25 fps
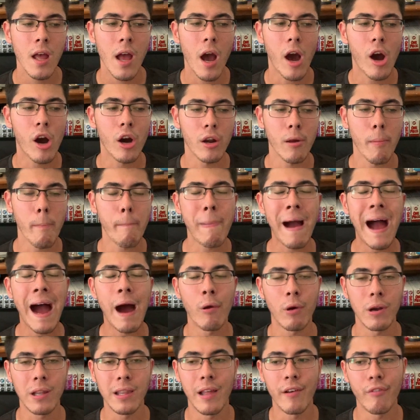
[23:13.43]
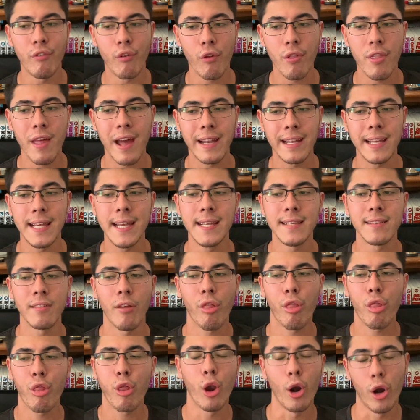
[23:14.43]
on a power level that he's a
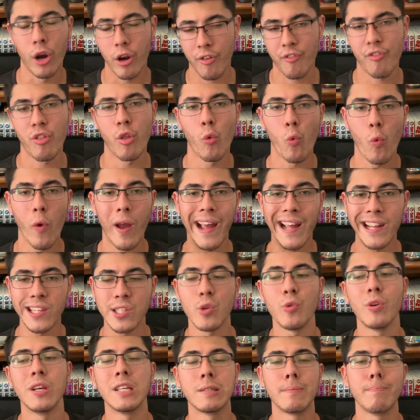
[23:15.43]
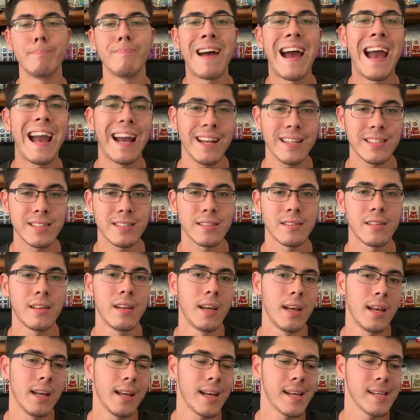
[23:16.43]
third of the way to his max.
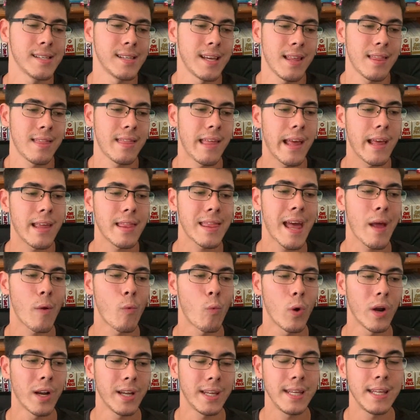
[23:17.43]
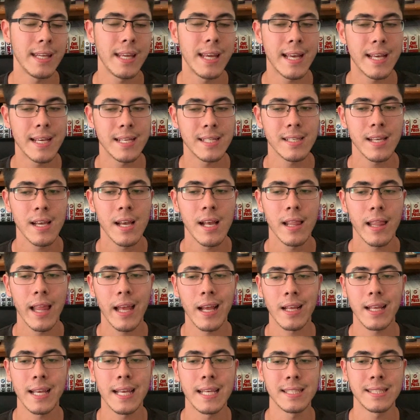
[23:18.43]
Because I think that where he is, like
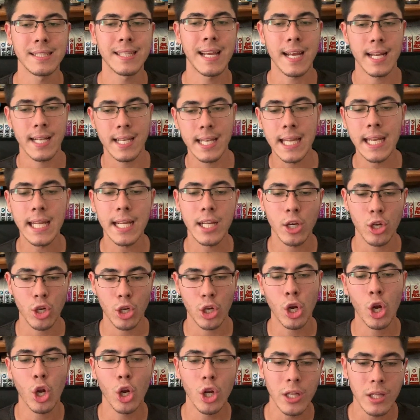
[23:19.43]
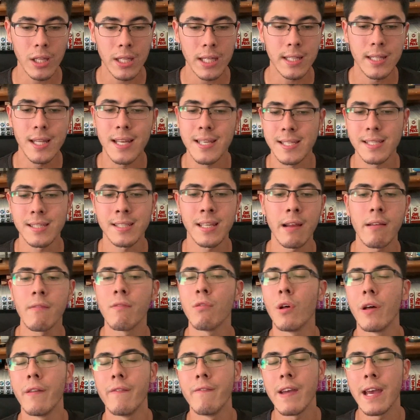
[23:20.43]
his technique currently doesn't take
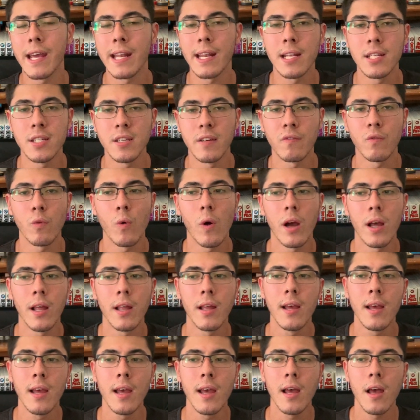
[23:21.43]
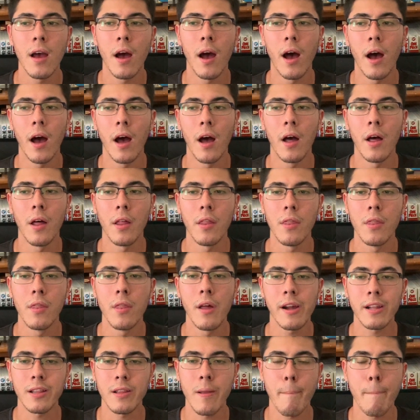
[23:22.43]
full advantage of what,
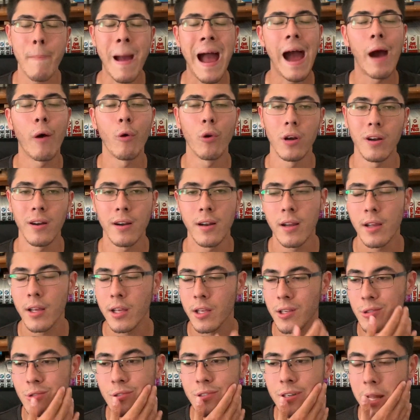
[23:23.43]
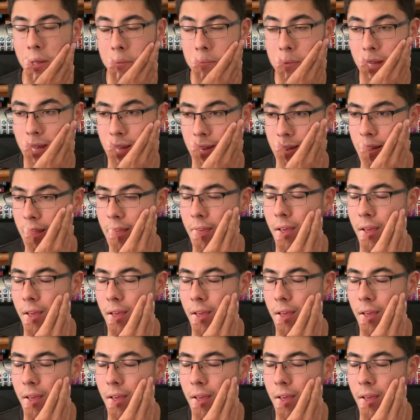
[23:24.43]
like the power, you know what I mean?